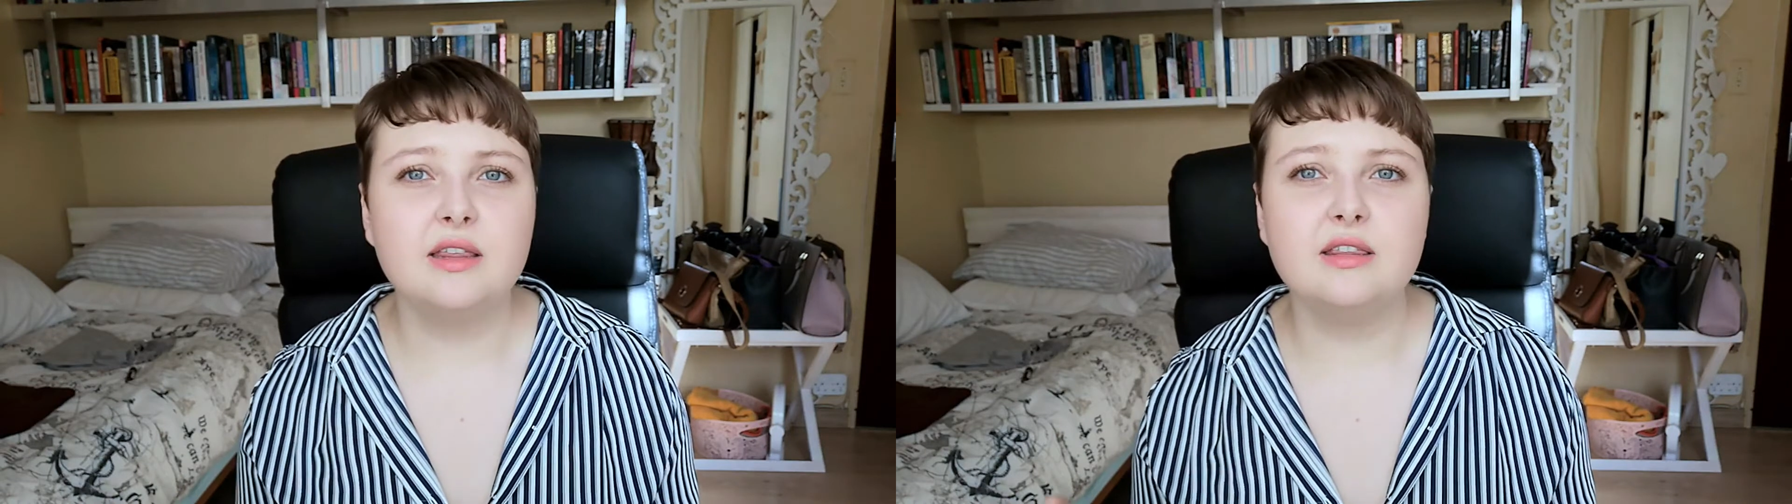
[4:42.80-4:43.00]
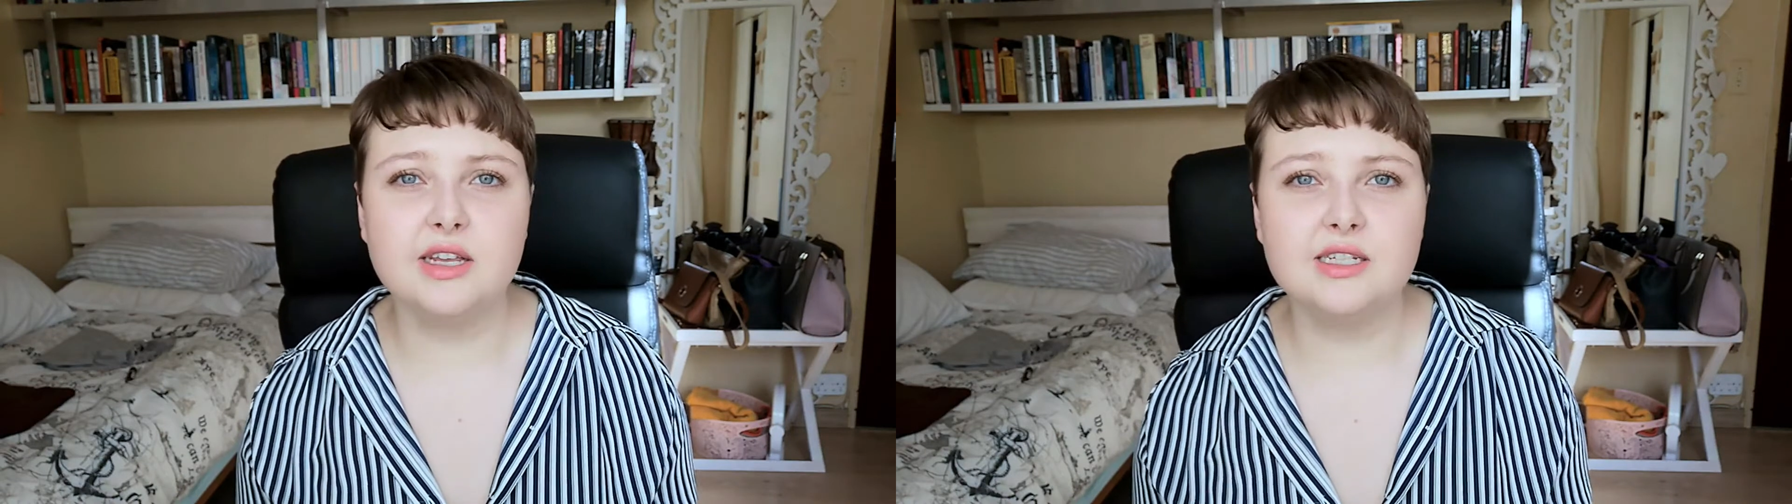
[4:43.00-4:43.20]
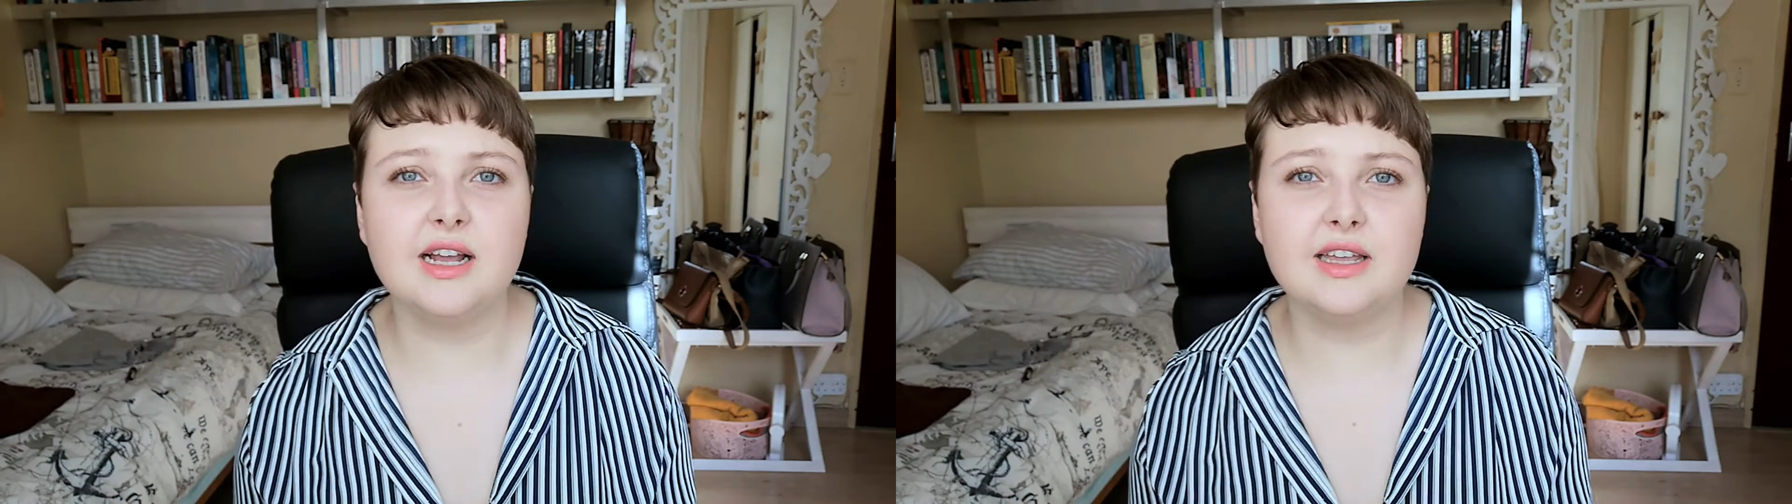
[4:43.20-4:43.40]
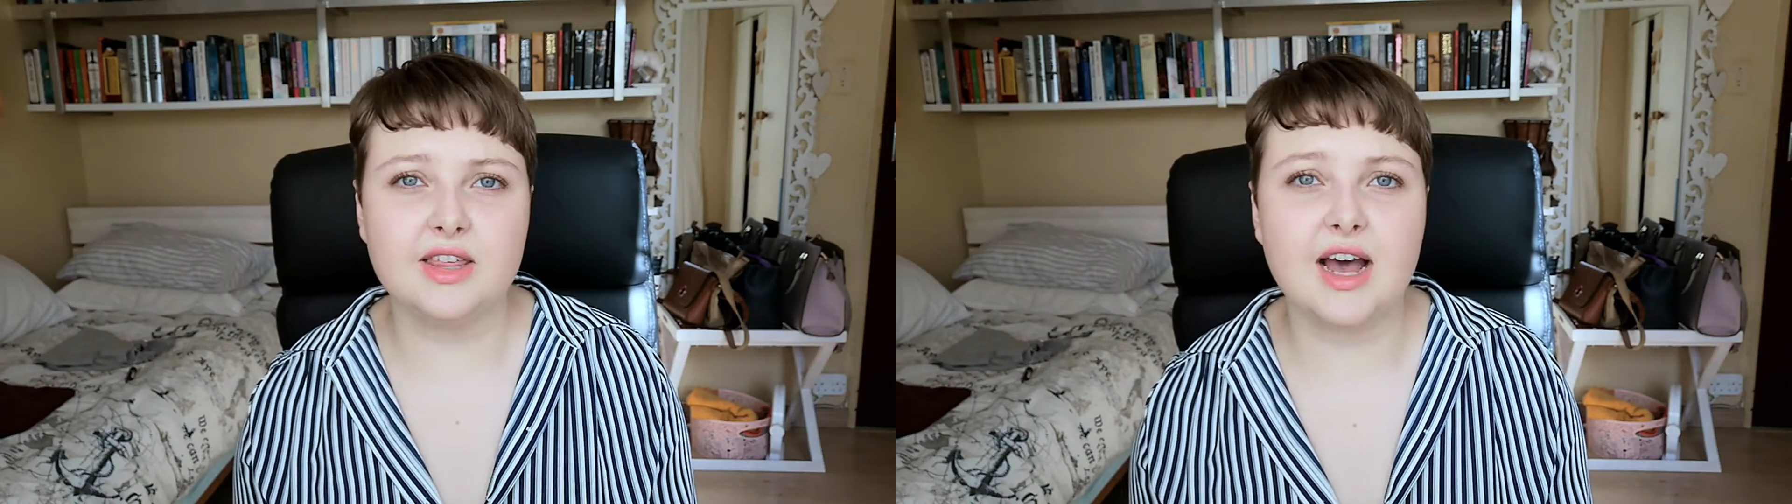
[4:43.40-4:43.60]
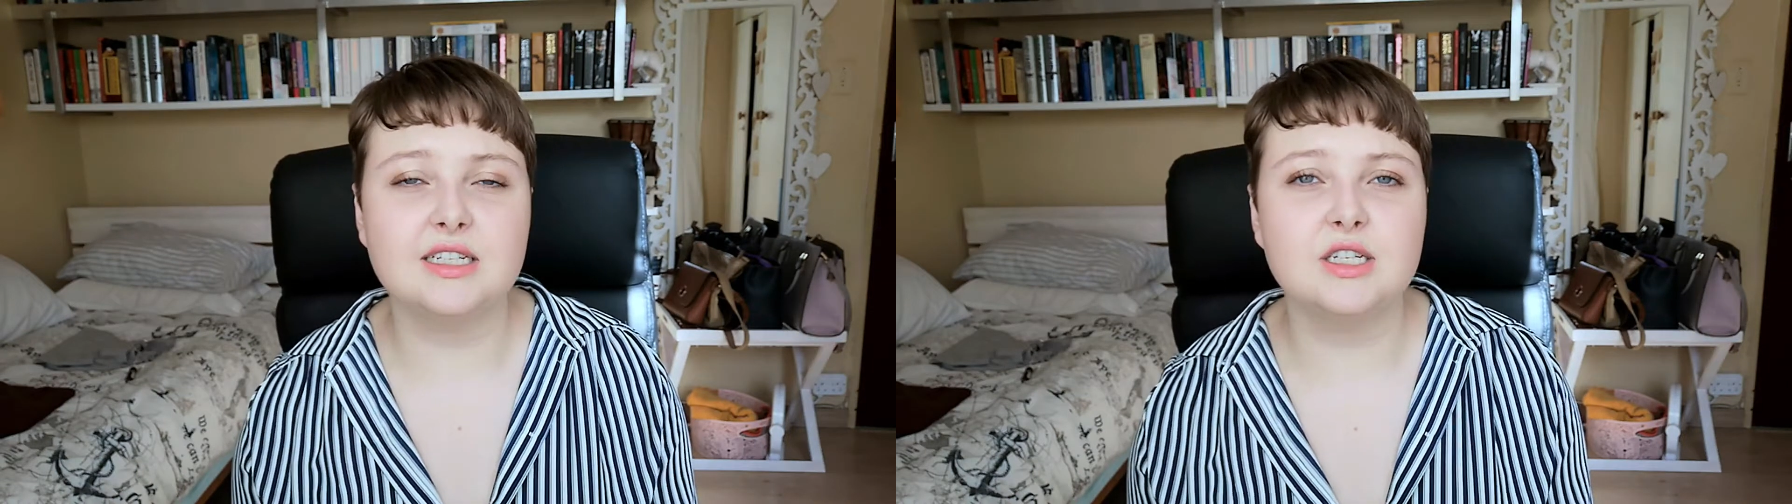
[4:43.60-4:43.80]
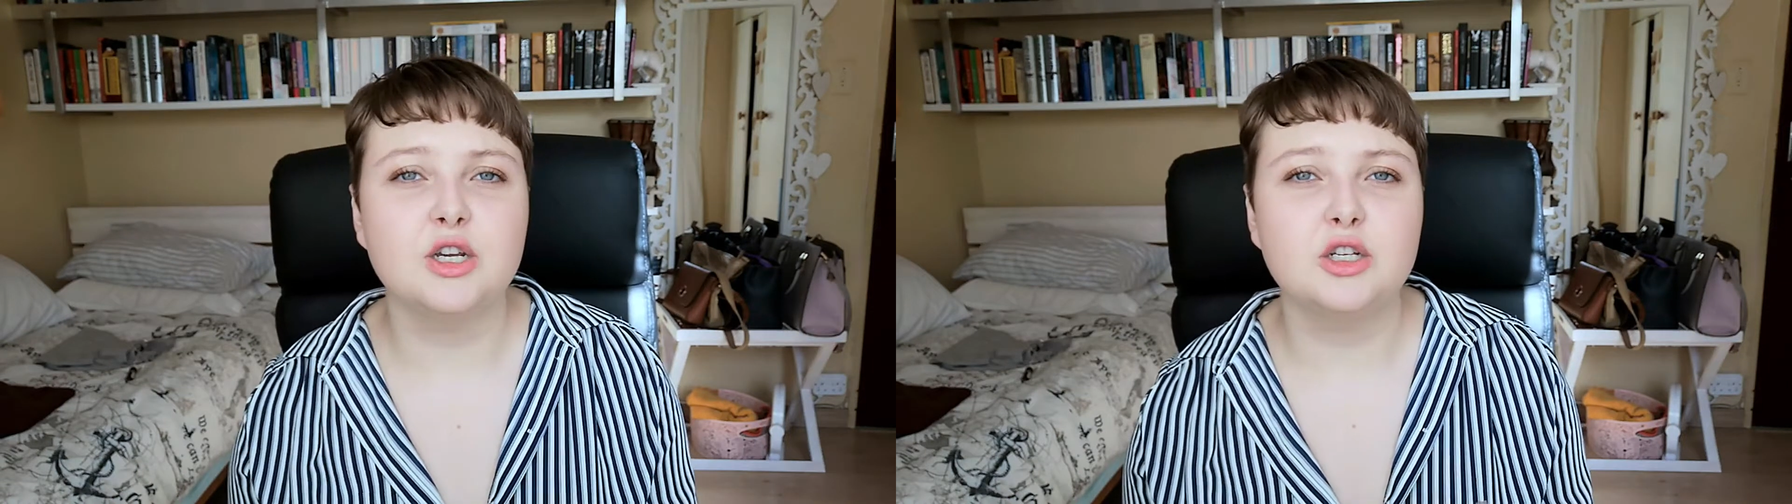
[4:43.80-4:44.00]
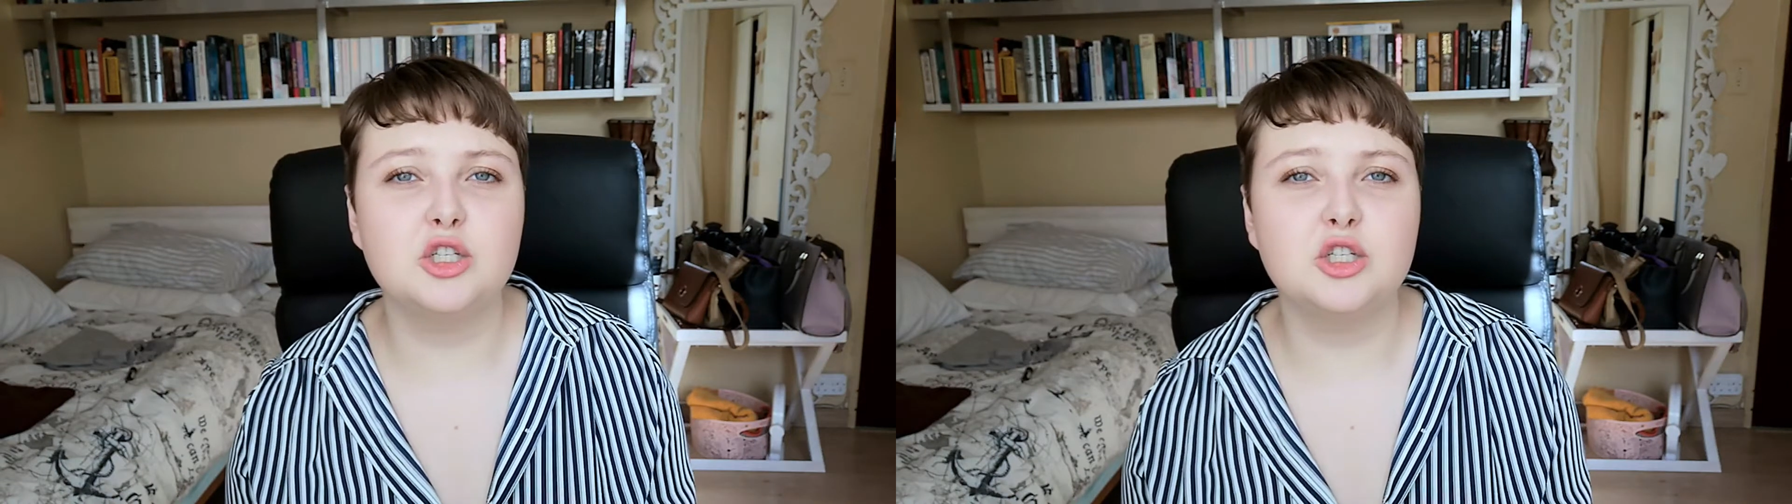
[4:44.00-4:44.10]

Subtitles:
things like that,